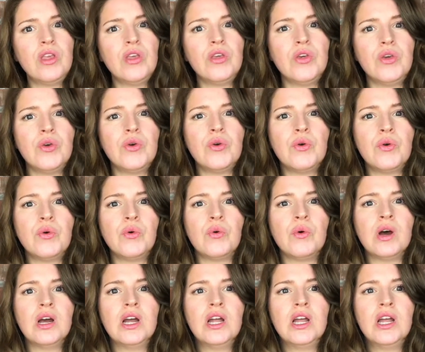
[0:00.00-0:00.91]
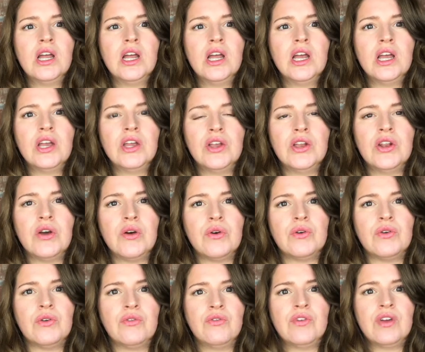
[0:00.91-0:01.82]
you
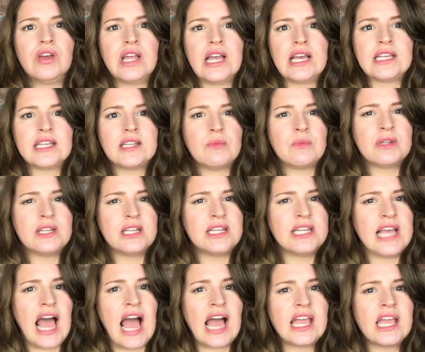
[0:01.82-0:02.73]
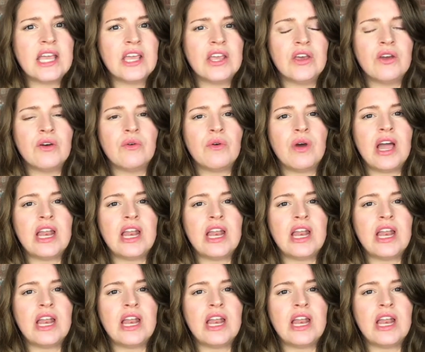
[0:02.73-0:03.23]
feel like someone's attacking you,